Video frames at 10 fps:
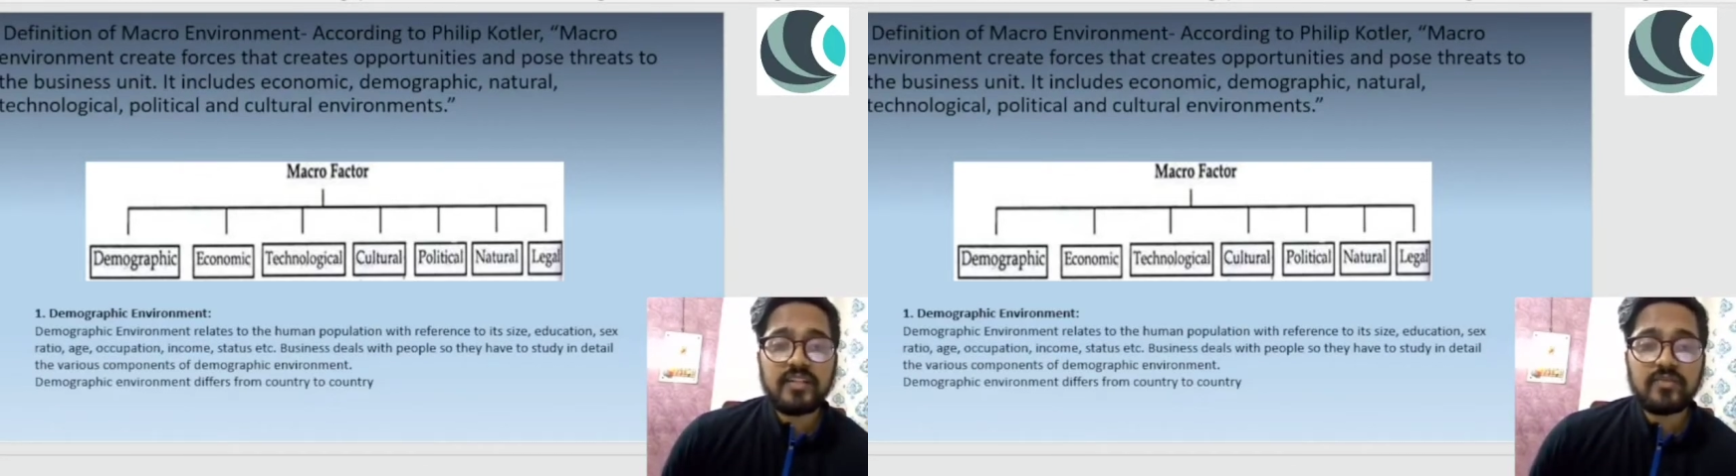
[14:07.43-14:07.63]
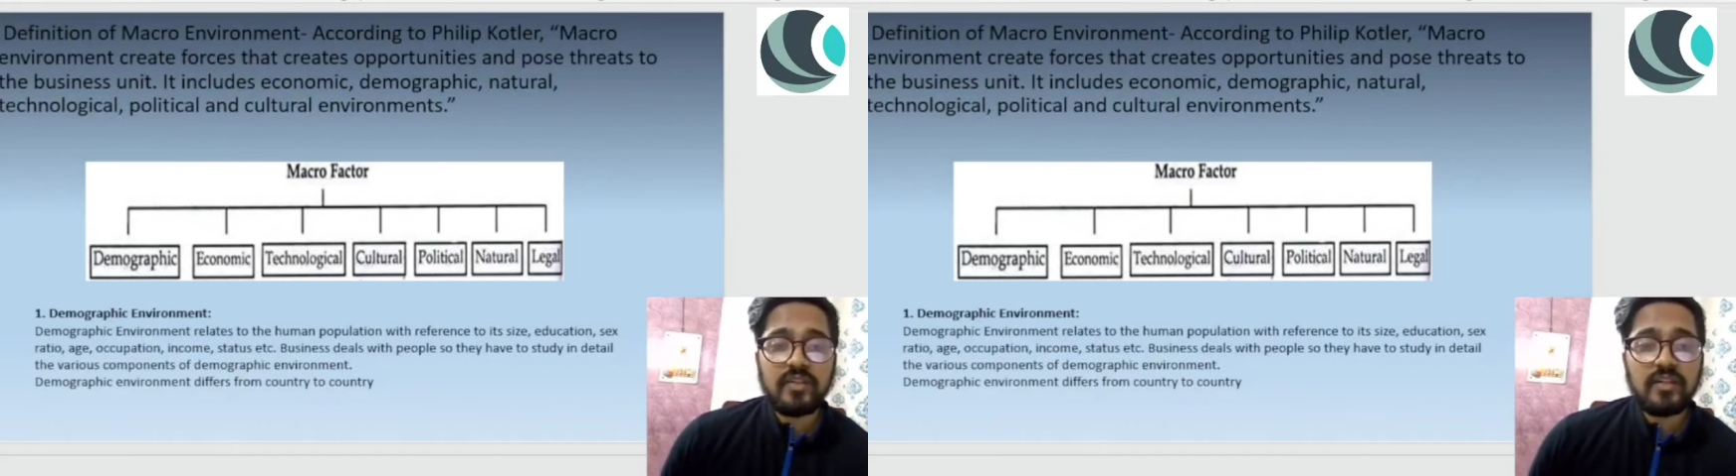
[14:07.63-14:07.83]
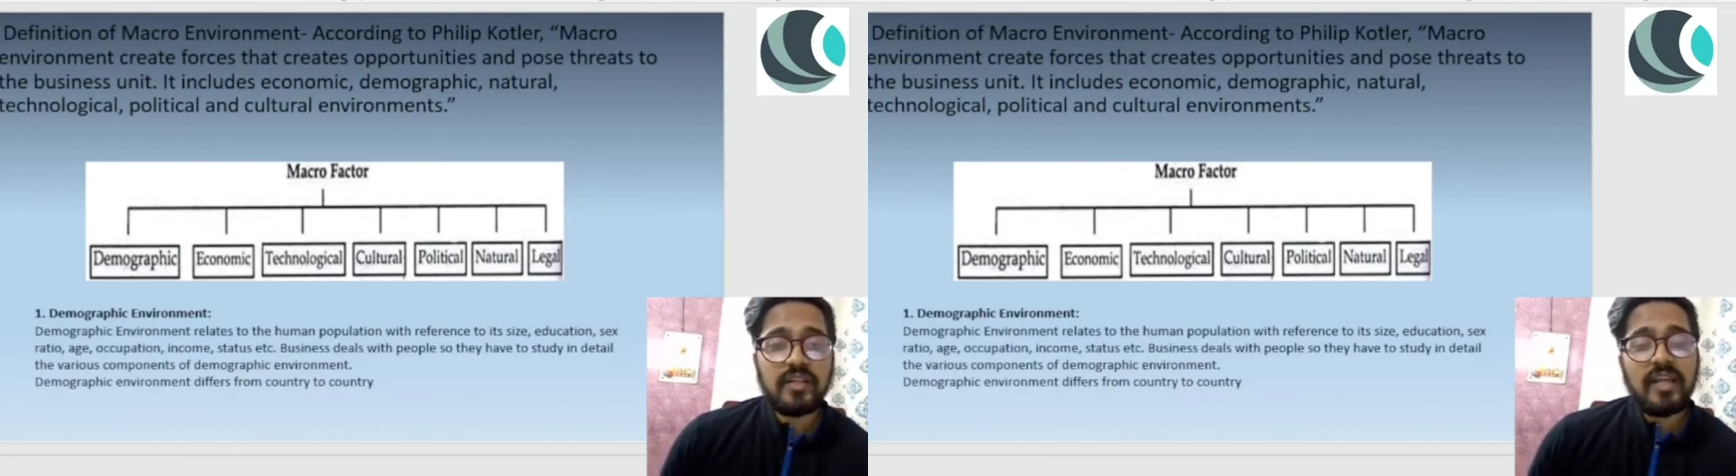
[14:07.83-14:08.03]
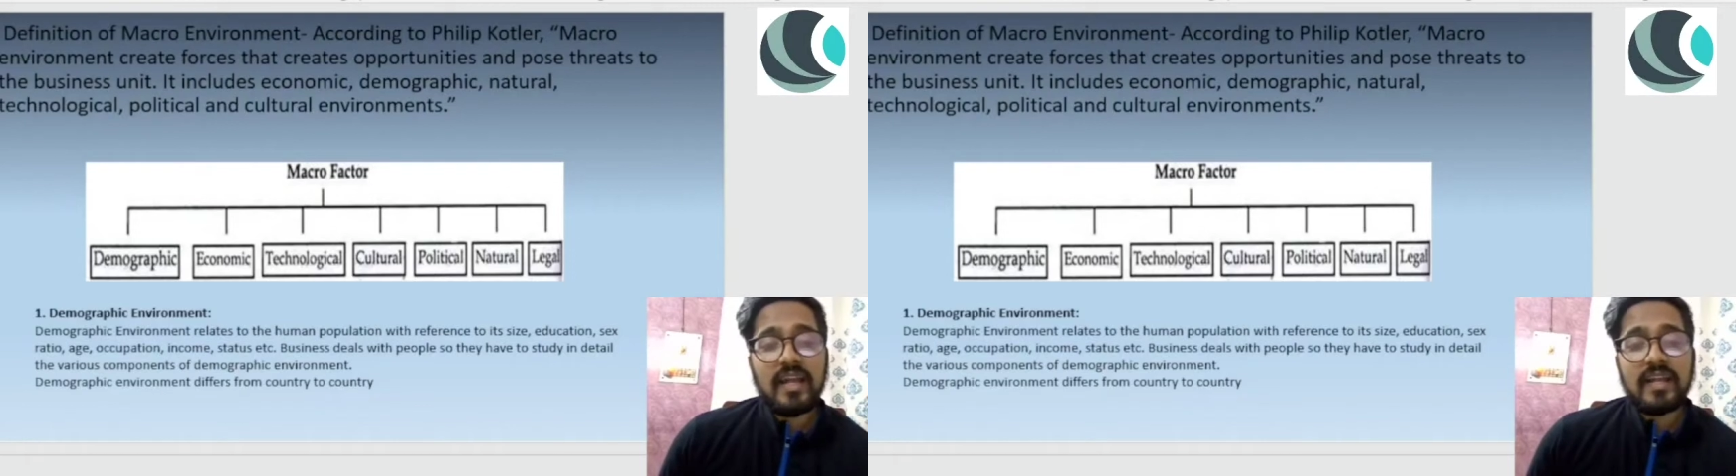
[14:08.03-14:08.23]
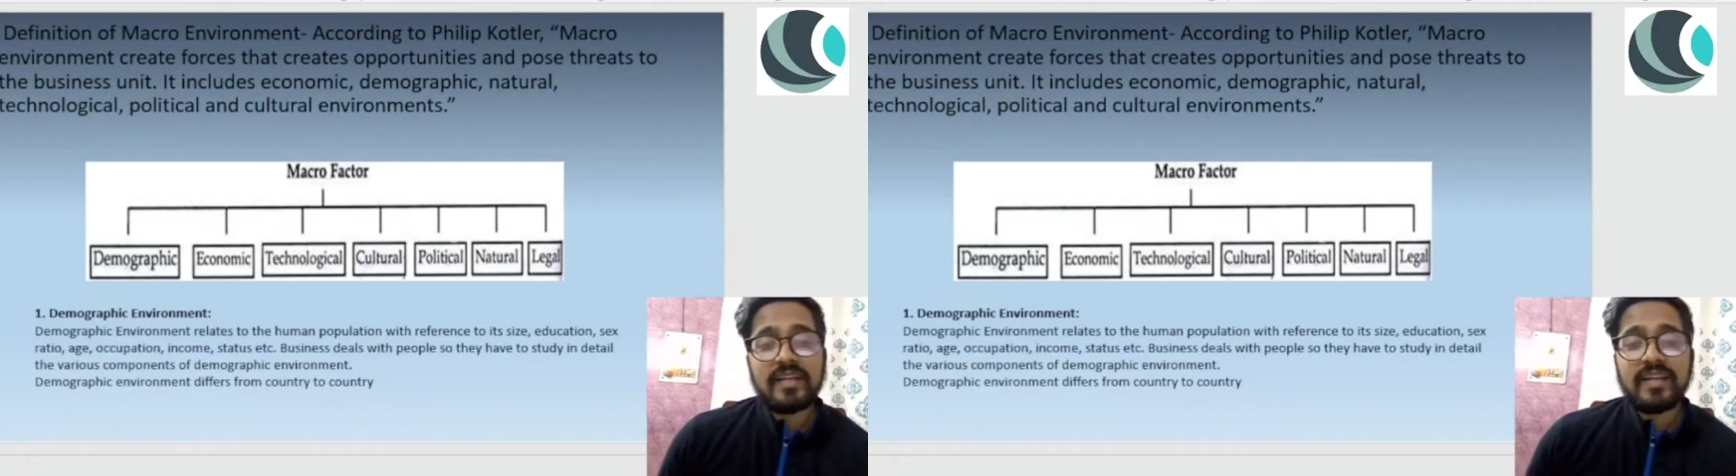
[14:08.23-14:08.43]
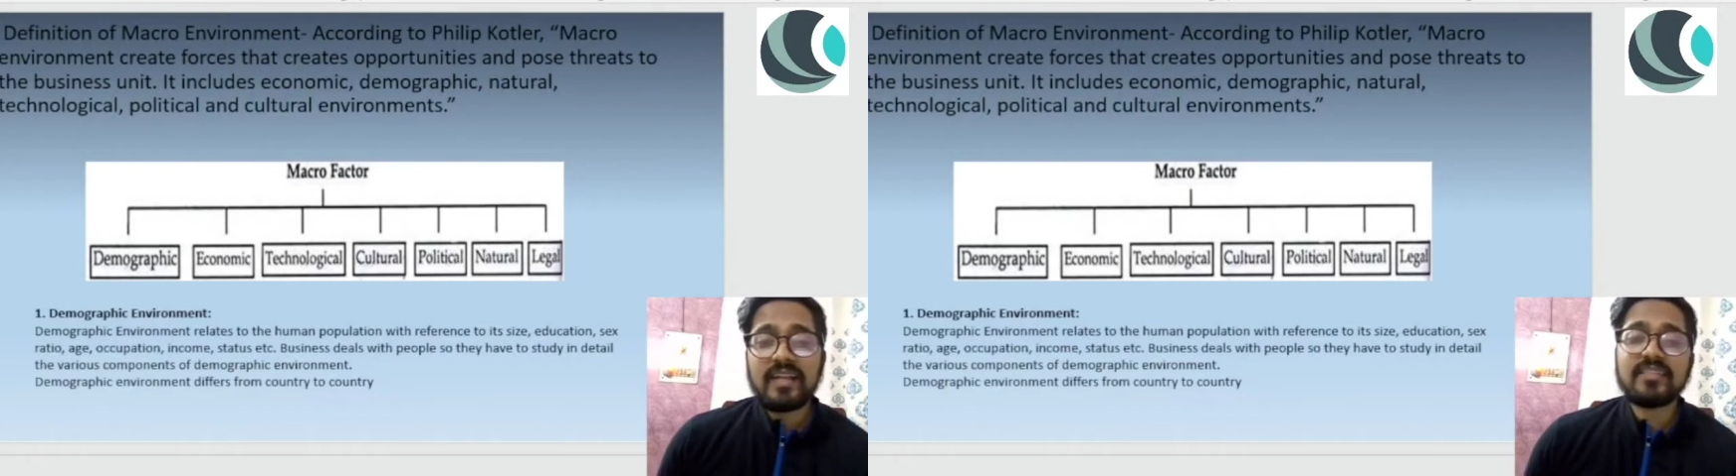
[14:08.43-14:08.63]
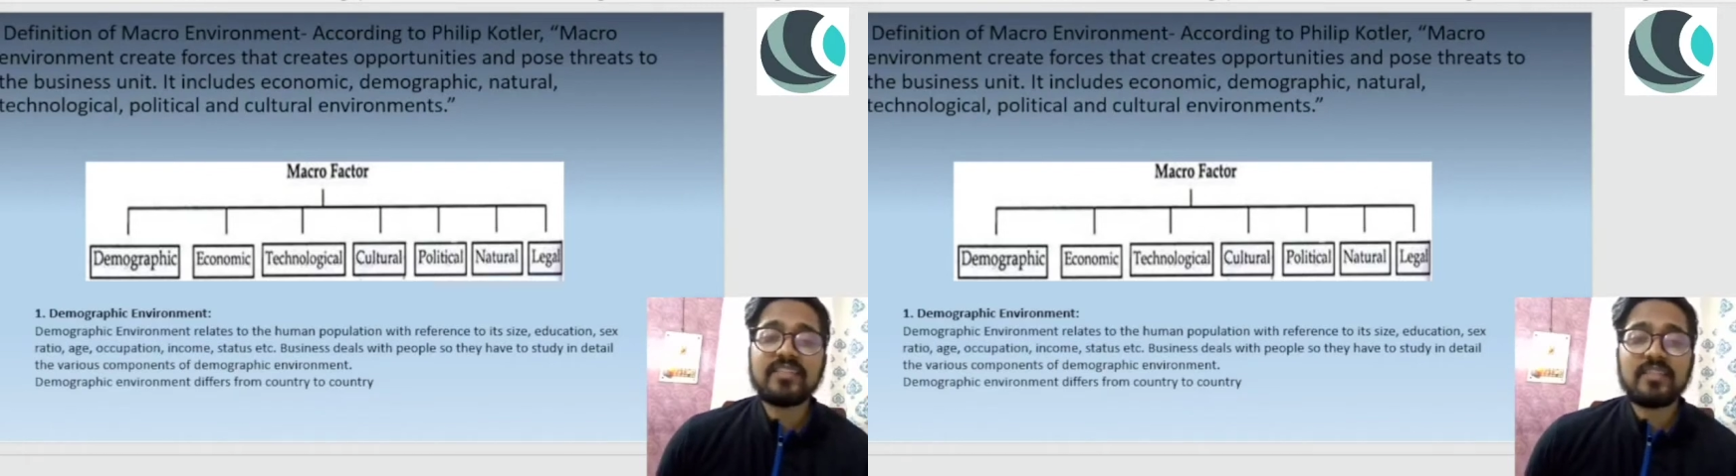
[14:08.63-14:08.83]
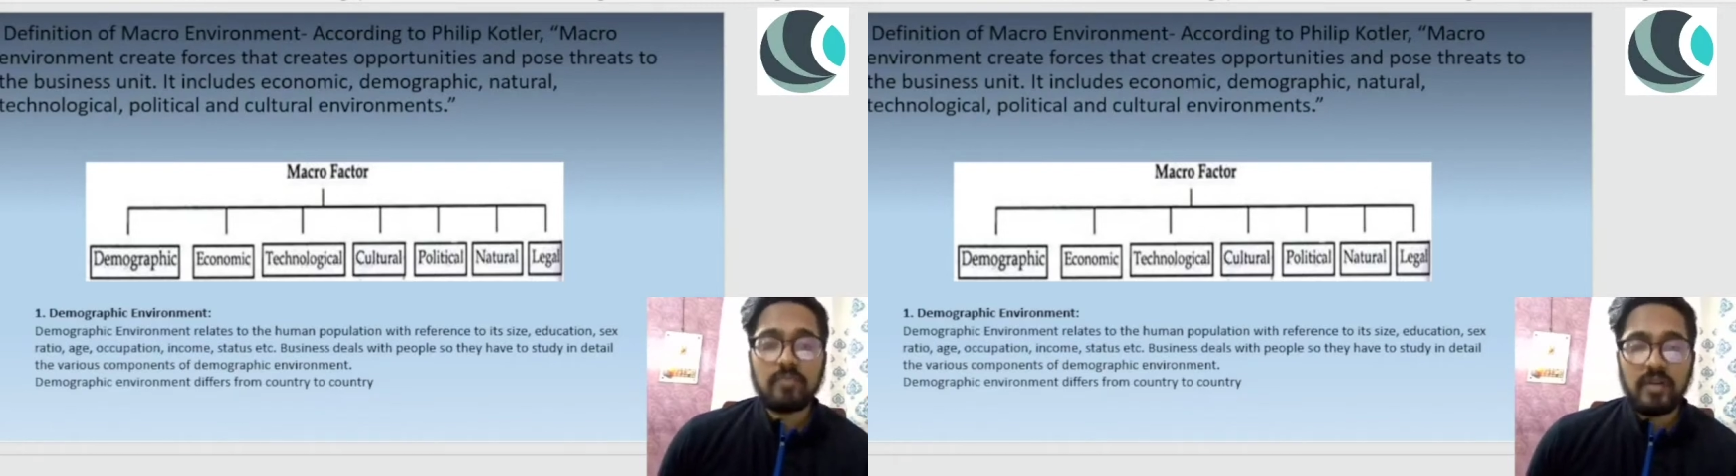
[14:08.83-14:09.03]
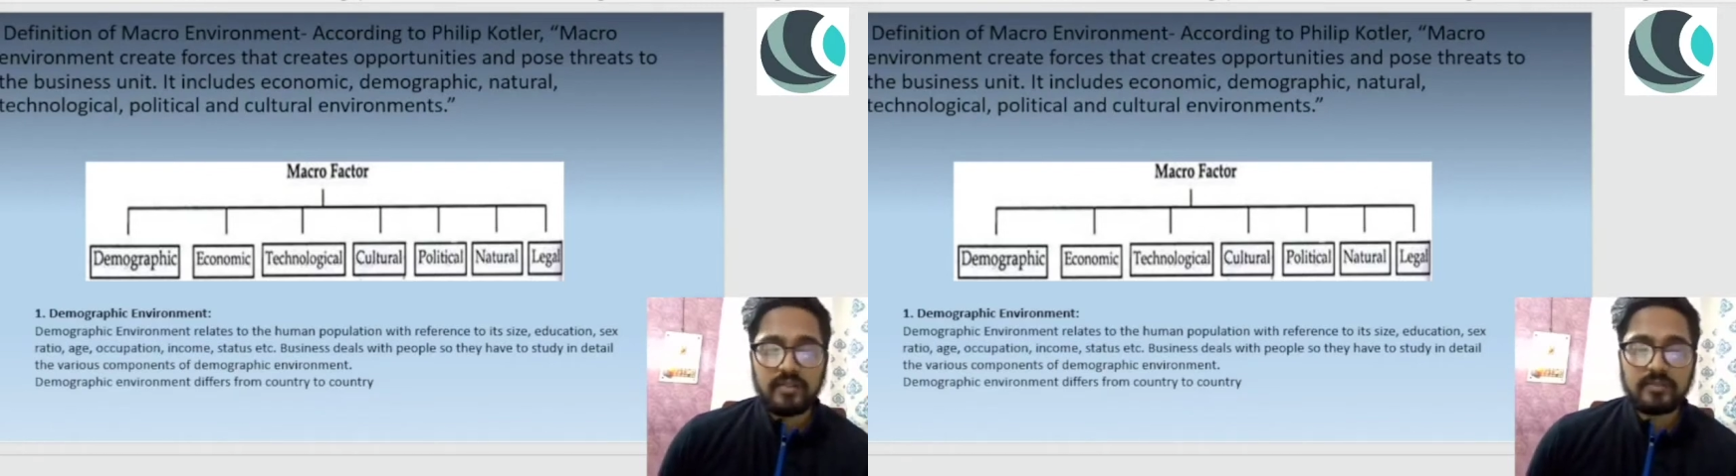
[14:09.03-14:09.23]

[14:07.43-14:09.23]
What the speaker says: the taxation part.